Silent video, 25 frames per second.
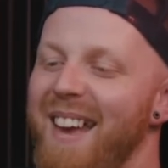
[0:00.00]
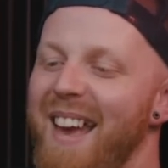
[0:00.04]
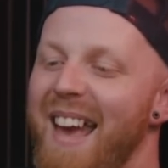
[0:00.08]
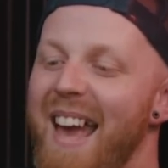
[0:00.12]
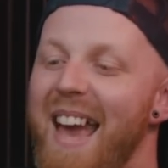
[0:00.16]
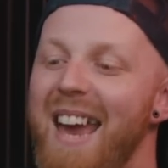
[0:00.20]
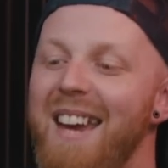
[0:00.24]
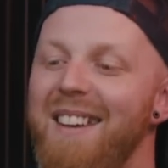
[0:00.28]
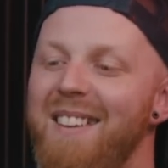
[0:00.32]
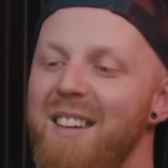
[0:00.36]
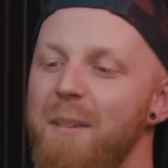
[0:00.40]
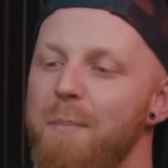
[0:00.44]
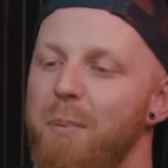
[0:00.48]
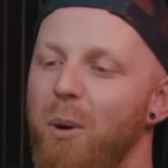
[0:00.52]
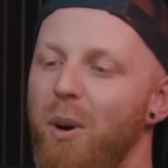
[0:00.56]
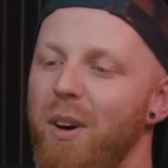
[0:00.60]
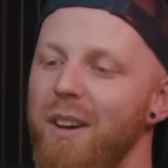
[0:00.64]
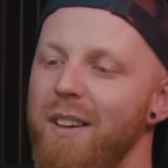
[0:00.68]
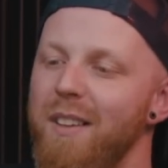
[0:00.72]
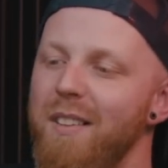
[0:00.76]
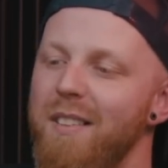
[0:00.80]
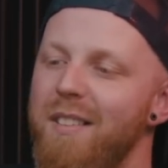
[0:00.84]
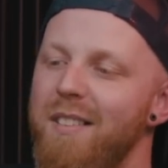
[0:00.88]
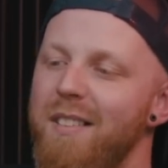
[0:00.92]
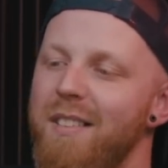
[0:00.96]
80
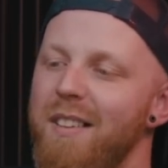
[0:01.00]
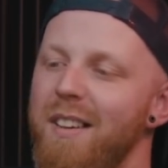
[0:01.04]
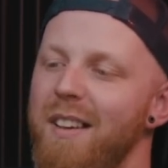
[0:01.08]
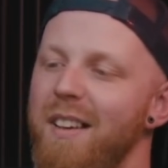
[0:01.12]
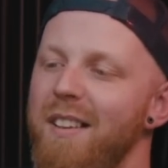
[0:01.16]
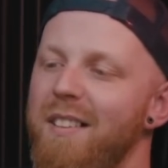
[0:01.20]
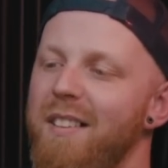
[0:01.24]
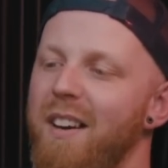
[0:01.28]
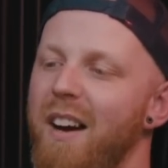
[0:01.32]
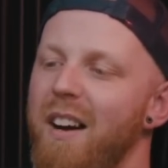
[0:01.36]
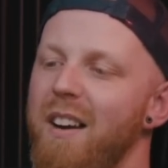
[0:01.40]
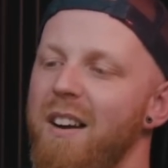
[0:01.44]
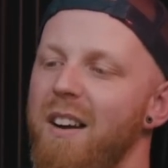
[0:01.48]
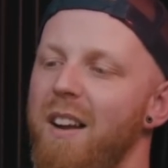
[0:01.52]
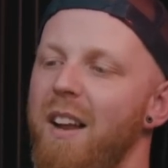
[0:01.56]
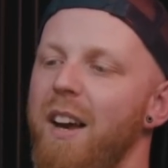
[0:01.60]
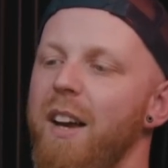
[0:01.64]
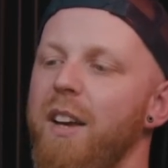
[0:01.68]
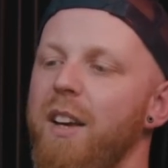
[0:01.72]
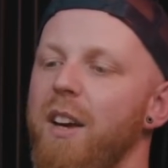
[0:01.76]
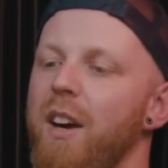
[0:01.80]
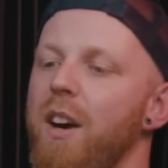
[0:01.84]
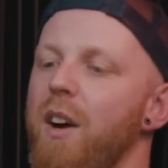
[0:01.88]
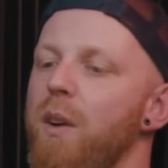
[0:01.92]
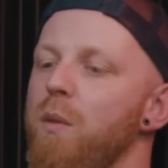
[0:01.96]
points. He's kind of
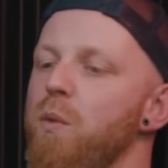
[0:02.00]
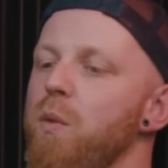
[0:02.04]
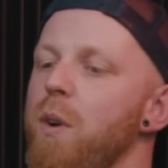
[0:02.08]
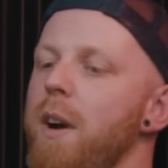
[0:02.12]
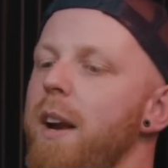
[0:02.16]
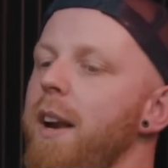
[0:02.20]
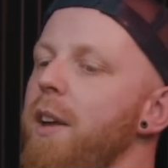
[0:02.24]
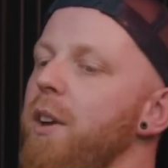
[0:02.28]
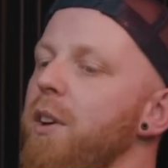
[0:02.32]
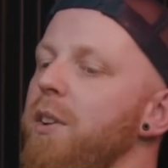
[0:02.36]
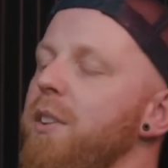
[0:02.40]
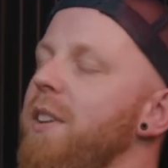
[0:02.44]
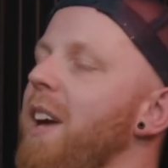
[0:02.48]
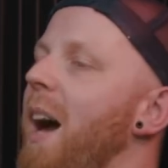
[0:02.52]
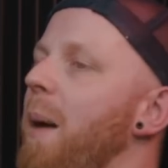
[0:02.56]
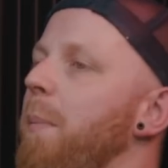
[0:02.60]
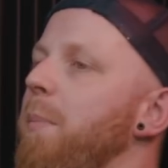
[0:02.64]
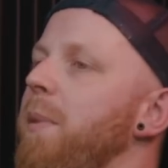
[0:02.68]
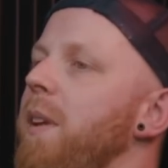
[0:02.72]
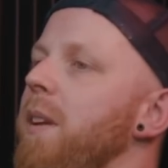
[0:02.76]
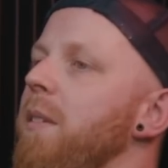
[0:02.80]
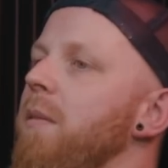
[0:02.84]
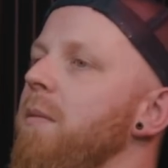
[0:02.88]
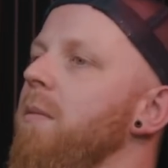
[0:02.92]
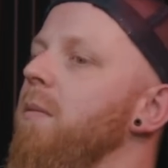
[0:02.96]
like a really good
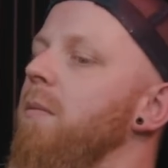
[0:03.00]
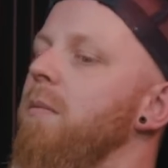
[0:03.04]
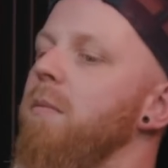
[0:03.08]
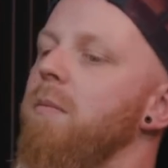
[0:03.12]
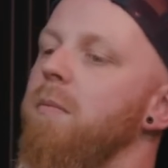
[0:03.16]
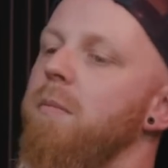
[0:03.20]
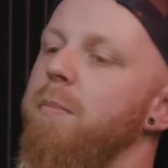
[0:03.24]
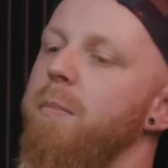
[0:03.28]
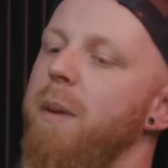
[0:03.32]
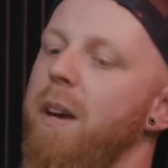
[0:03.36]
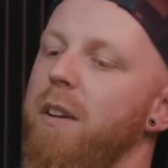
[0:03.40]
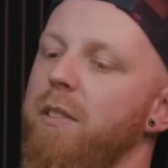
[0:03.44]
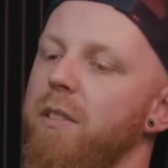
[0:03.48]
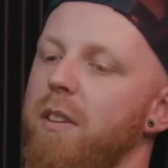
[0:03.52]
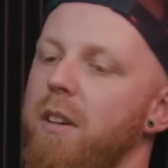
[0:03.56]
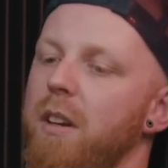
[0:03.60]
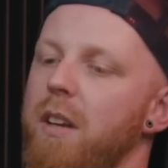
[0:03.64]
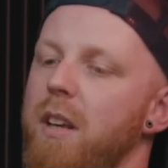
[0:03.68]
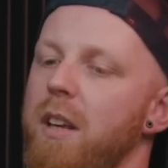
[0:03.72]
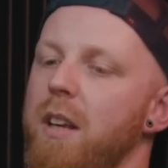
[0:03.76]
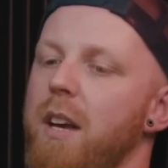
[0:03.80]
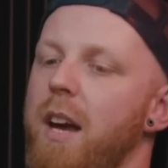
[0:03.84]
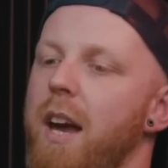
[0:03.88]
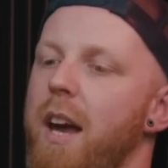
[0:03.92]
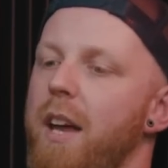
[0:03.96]
captain,
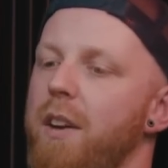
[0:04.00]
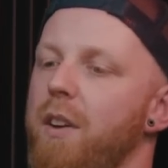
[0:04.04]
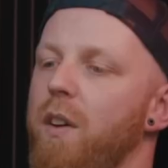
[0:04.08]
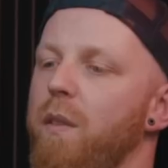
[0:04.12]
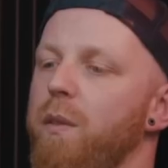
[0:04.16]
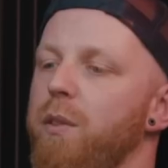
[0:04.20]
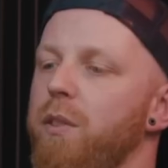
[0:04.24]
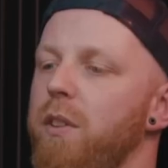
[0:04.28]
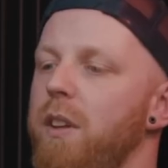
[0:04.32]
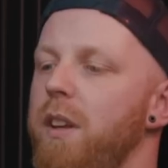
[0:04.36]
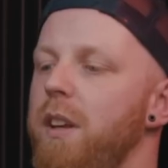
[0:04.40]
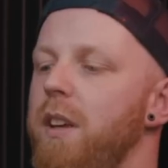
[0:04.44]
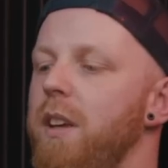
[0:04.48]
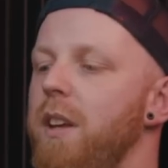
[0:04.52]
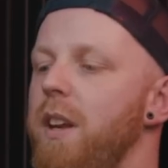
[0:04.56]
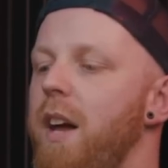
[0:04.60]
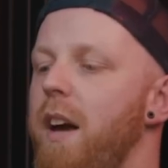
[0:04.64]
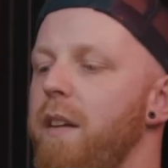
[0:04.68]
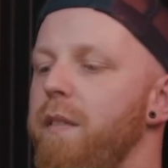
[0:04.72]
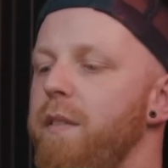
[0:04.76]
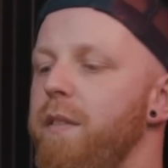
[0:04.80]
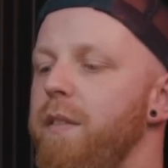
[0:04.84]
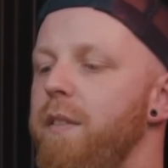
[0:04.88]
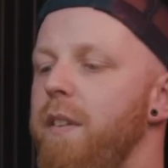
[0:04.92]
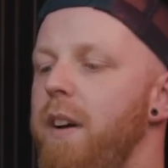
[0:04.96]
basically, and obviously can
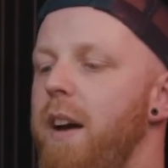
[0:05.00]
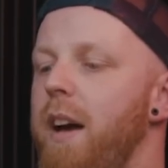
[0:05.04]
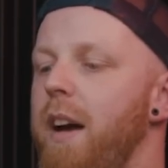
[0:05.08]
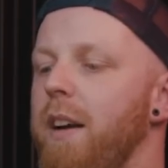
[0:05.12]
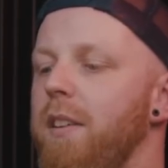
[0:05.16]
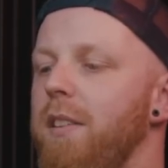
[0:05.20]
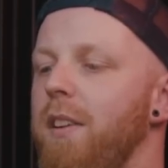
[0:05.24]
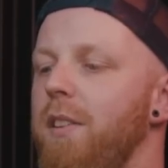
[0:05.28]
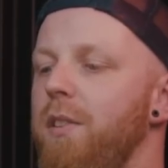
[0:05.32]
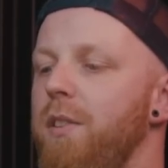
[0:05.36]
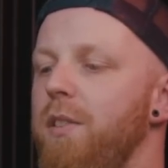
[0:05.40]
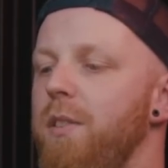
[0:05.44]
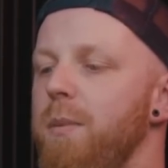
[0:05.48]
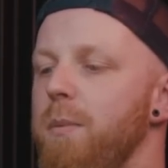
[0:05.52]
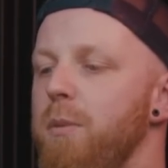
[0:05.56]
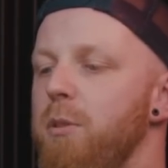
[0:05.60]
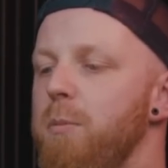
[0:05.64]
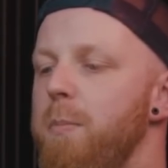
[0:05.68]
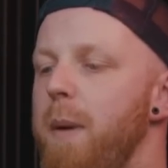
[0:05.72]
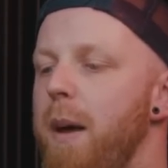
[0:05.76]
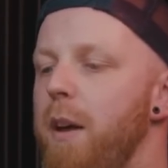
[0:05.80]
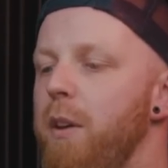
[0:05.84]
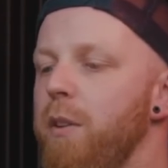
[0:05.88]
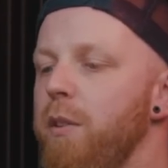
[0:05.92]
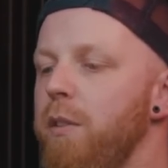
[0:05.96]
have access to some
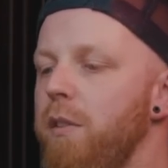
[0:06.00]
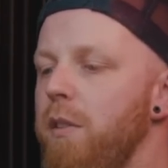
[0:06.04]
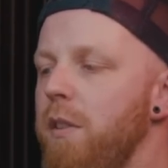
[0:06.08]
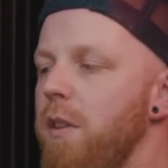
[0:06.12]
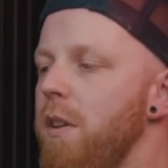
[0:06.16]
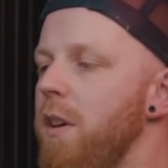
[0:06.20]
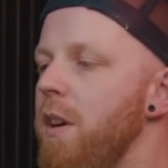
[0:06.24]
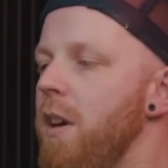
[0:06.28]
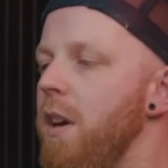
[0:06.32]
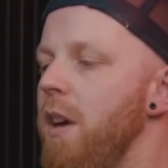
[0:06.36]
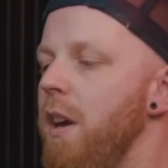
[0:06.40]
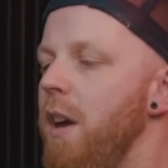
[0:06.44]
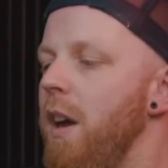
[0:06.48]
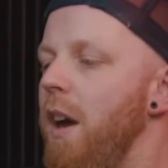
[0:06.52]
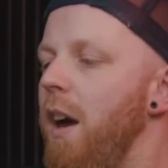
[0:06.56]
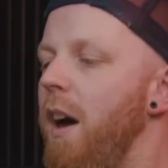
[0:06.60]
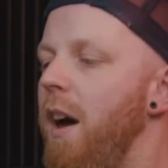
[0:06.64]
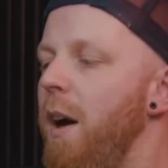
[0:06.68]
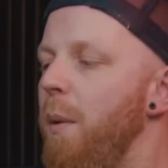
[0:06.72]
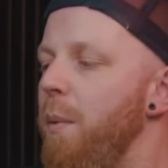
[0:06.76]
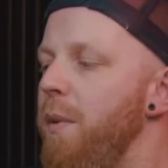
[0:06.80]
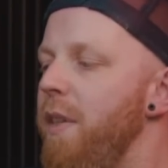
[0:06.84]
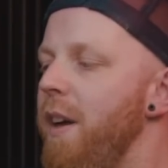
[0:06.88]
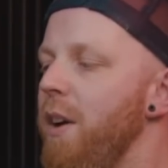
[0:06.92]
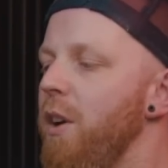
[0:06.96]
spells.
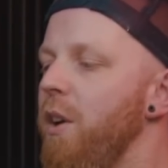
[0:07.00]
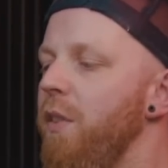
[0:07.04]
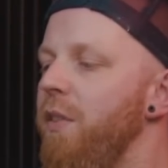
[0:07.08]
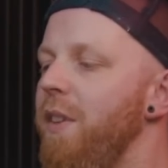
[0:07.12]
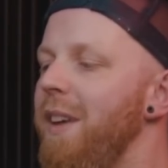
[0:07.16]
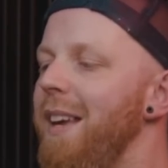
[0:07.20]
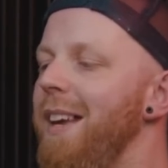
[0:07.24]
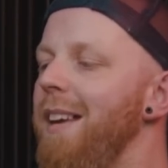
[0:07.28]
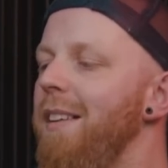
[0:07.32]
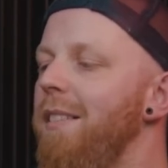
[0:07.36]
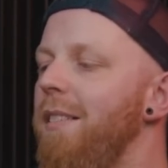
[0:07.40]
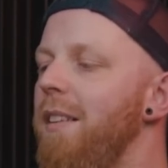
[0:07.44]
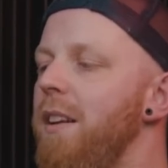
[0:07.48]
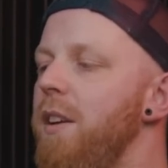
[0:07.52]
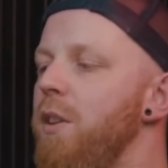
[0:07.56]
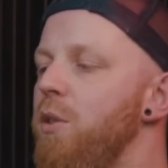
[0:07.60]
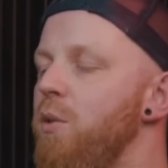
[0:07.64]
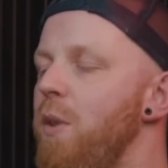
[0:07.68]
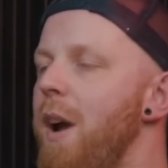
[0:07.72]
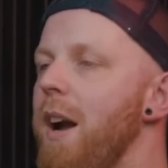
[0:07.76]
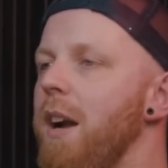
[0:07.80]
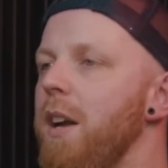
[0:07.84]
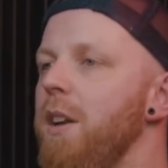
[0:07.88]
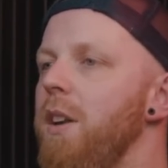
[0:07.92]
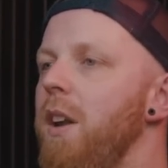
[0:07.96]
We then got the Eastland
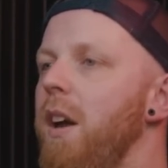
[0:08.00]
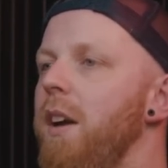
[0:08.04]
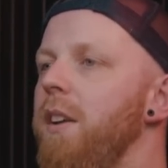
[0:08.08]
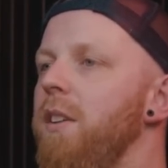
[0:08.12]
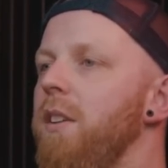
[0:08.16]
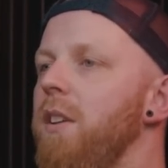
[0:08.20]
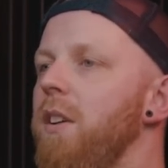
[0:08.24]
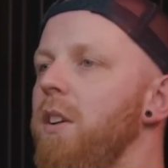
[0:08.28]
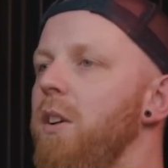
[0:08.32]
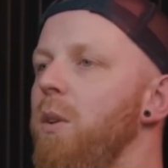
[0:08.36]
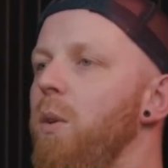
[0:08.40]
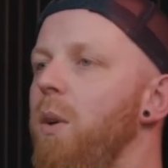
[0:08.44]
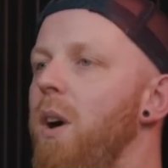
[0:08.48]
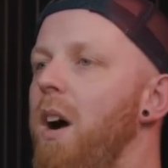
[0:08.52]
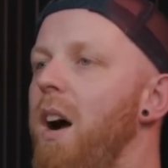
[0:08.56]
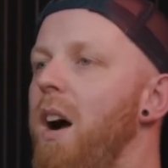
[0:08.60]
Dragon Knight, who